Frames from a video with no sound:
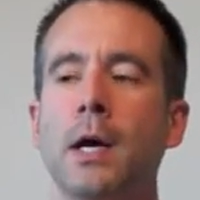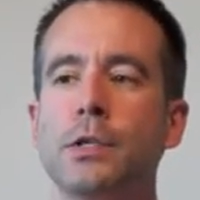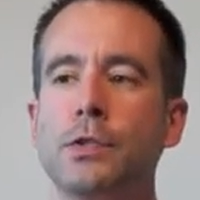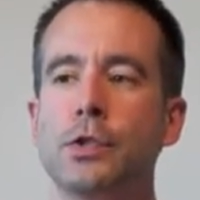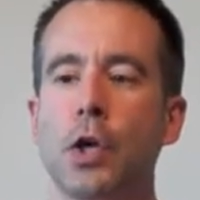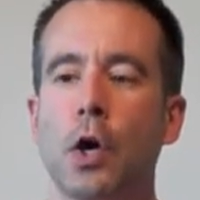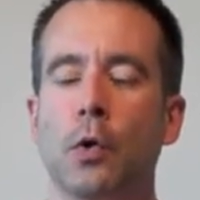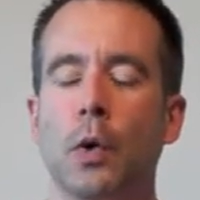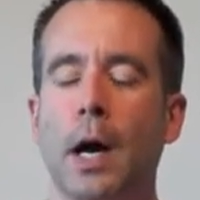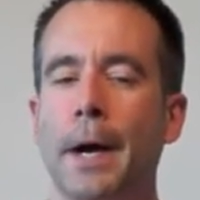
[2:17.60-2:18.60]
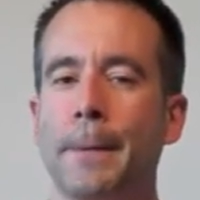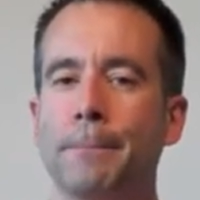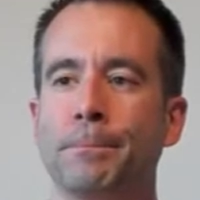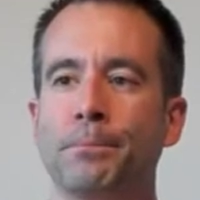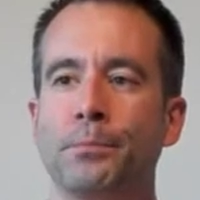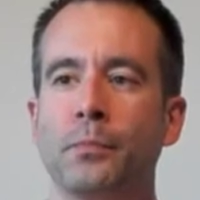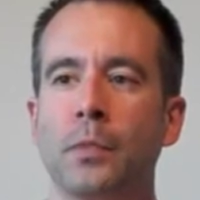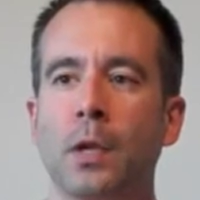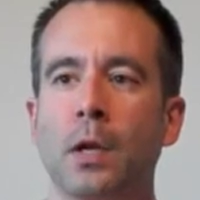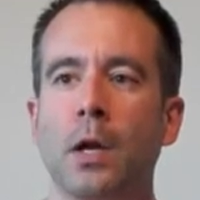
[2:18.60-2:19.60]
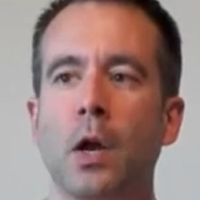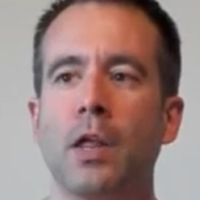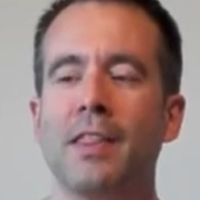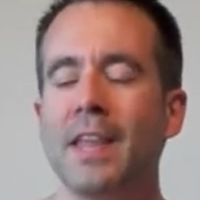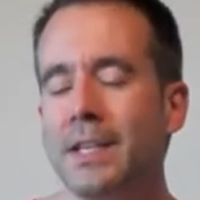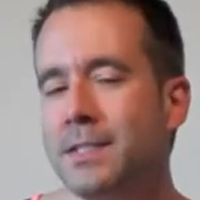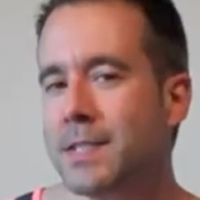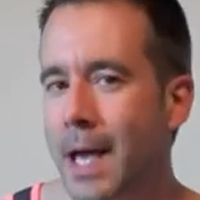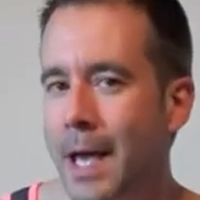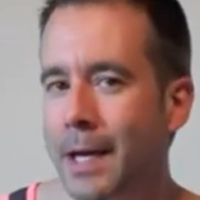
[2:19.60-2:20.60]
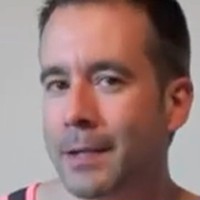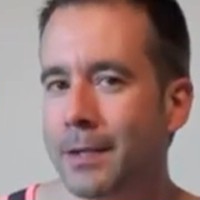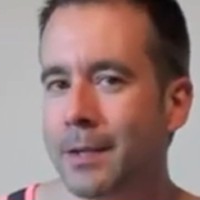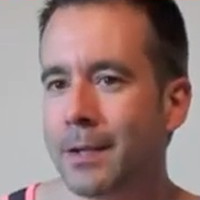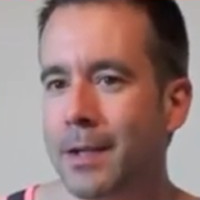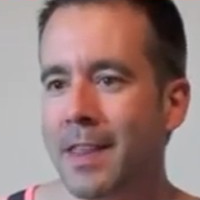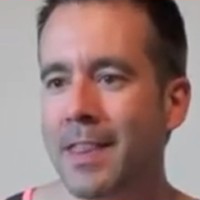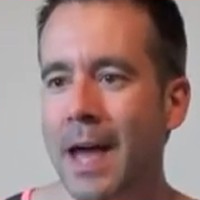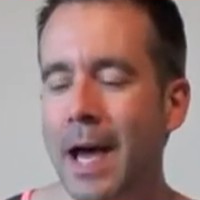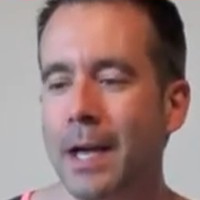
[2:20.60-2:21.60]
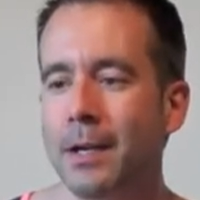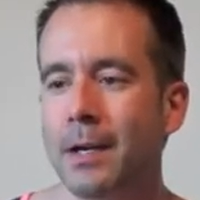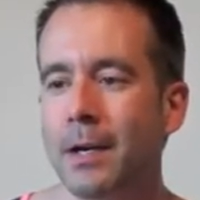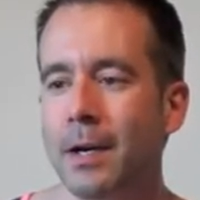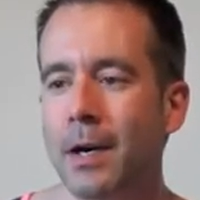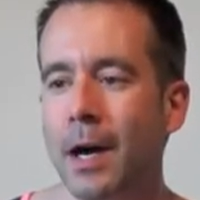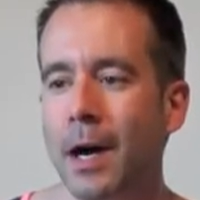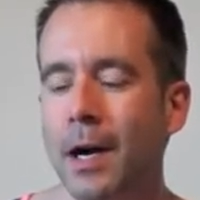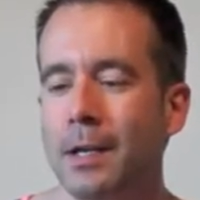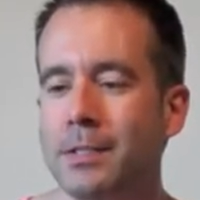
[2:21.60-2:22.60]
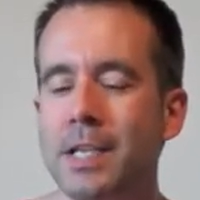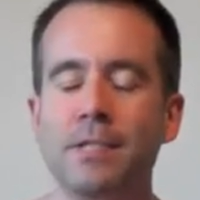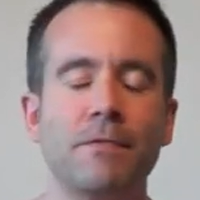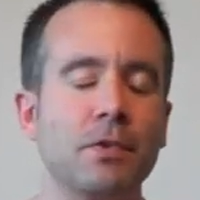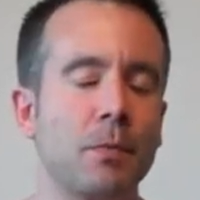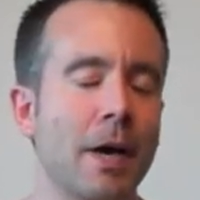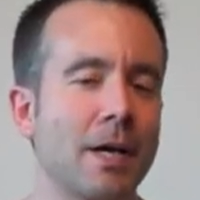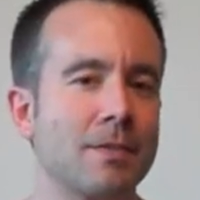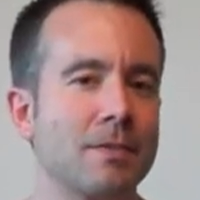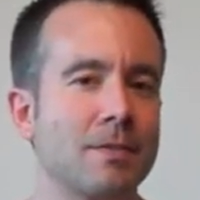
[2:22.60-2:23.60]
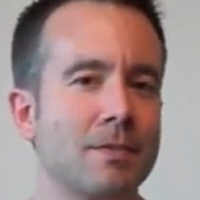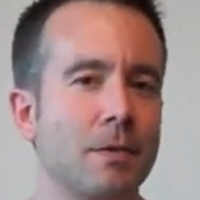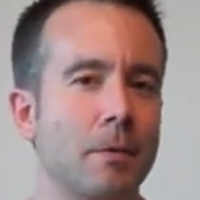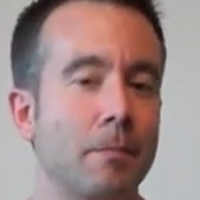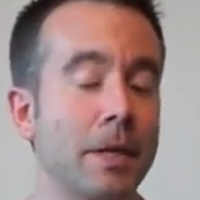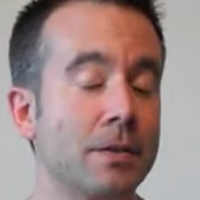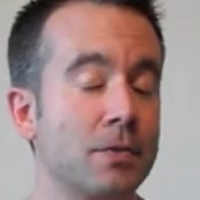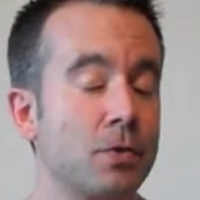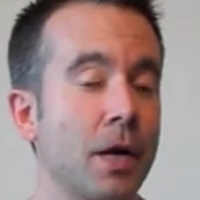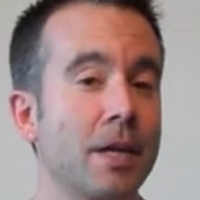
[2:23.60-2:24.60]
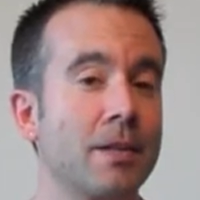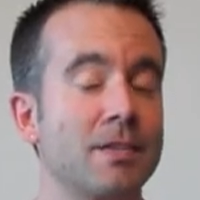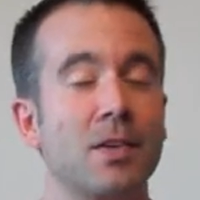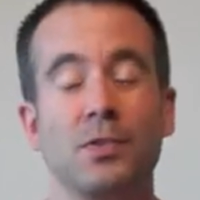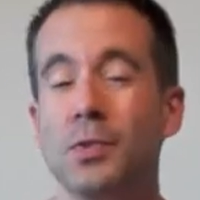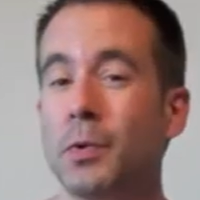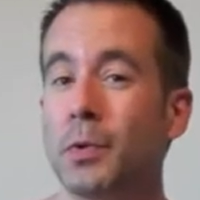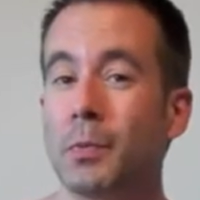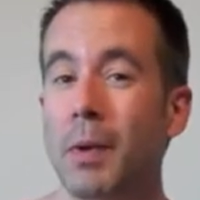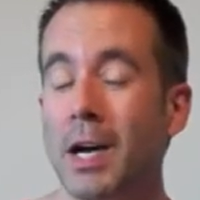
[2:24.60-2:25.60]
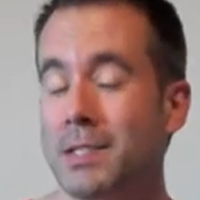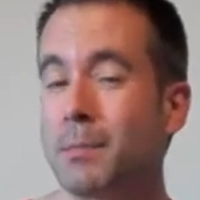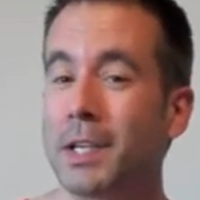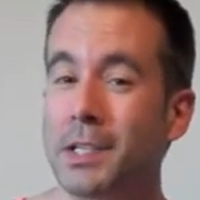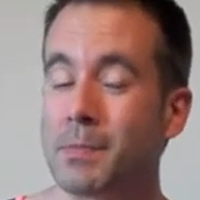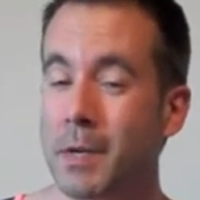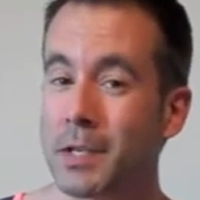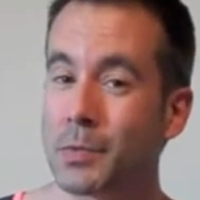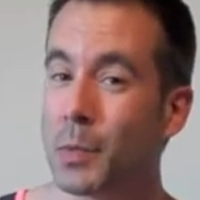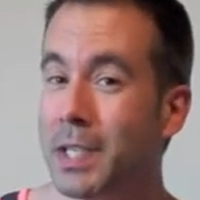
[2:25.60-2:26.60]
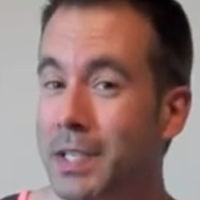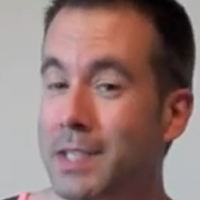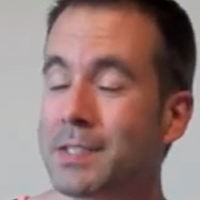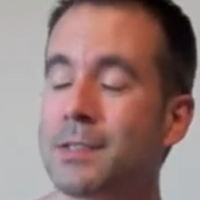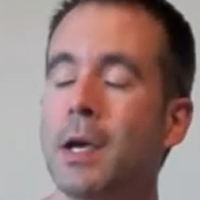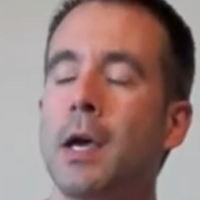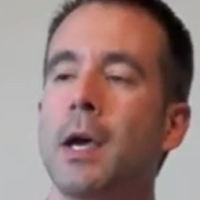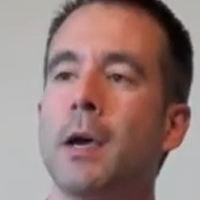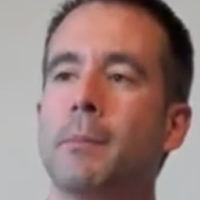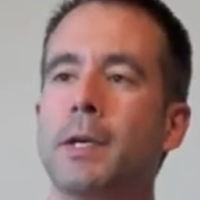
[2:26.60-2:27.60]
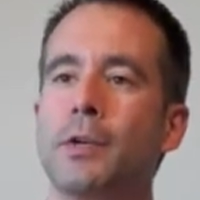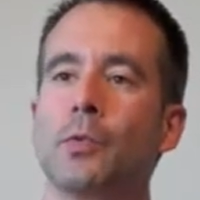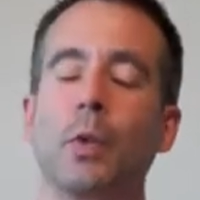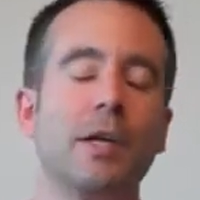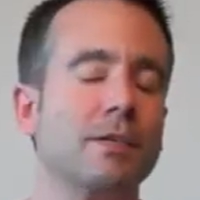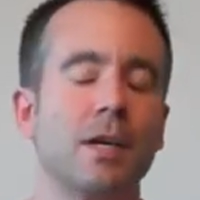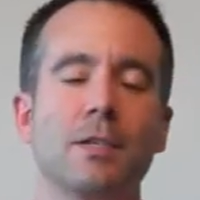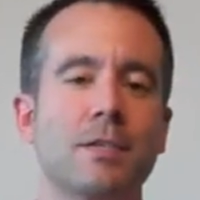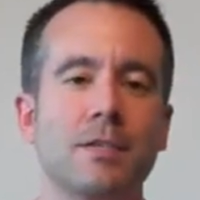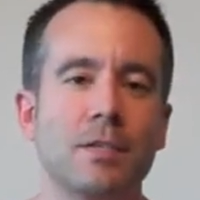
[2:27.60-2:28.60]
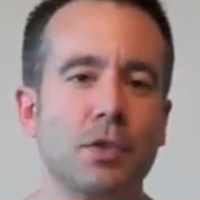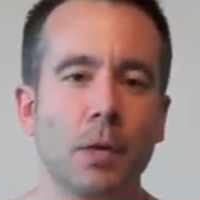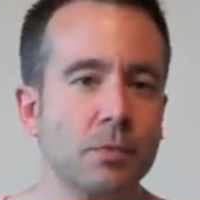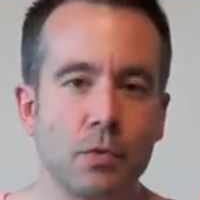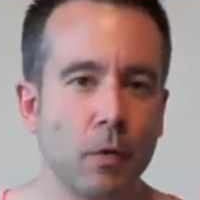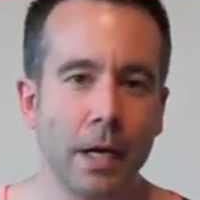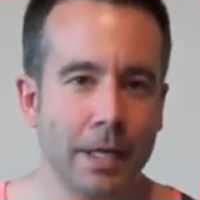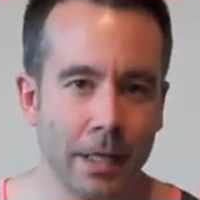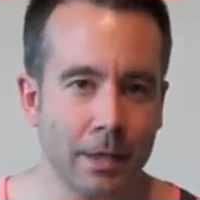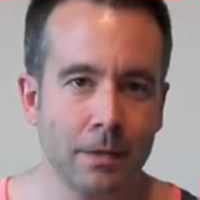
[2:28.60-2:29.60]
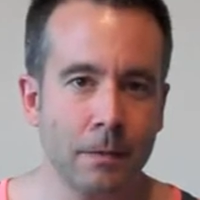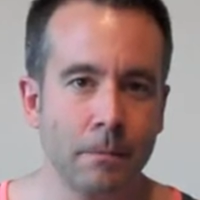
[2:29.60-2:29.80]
So, um, they said that uh, Days of Future Past's biggest strength is also possibly its biggest weakness because what it does is it jumps right in